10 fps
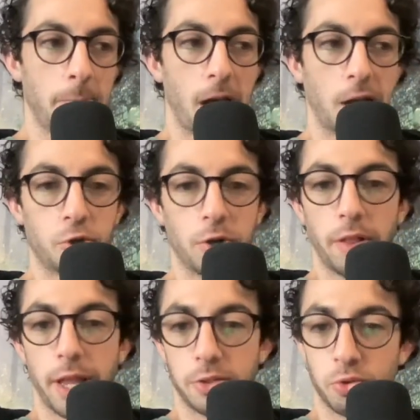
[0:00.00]
Patrick
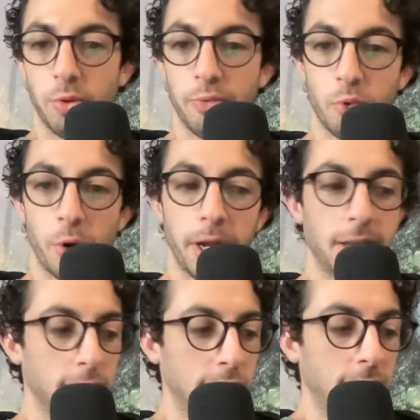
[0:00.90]
likes to avoid
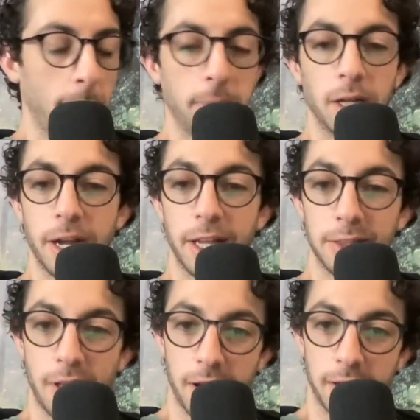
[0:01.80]
stepping on any
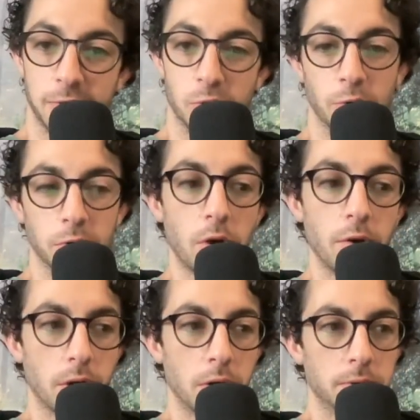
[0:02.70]
lines or
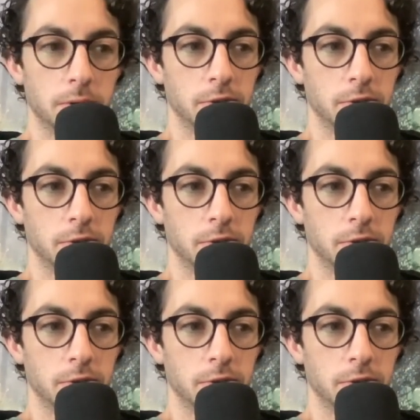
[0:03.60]
logos.